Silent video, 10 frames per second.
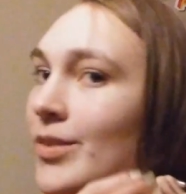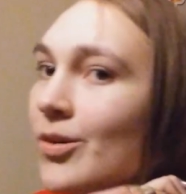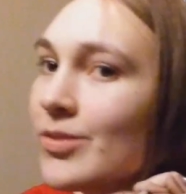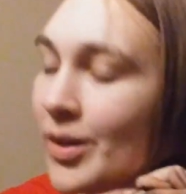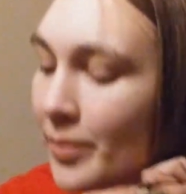
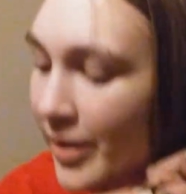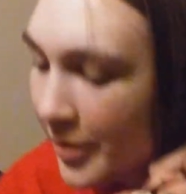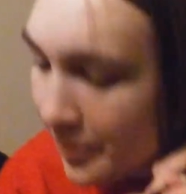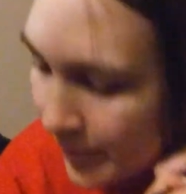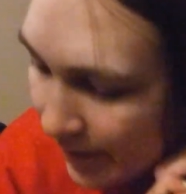Little nub
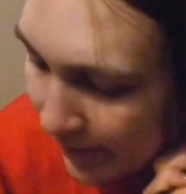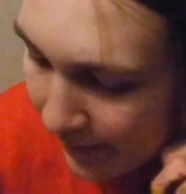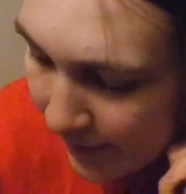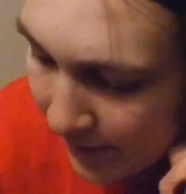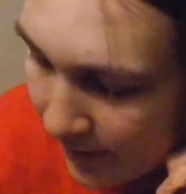here,
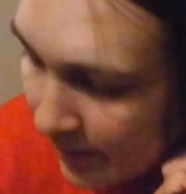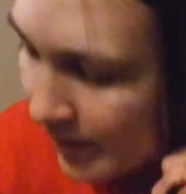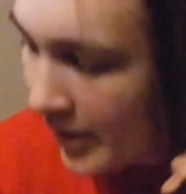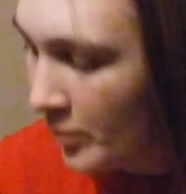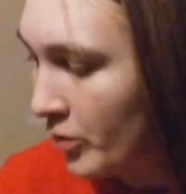and
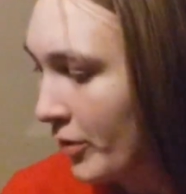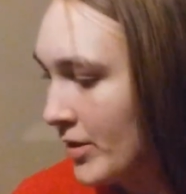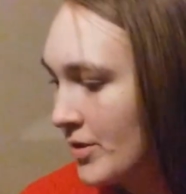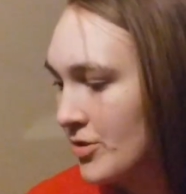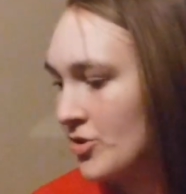I'm going
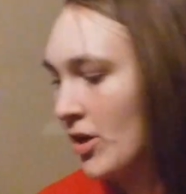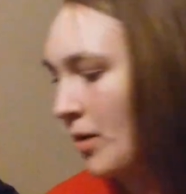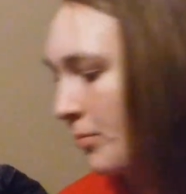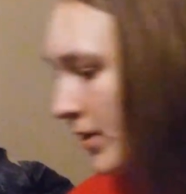to chop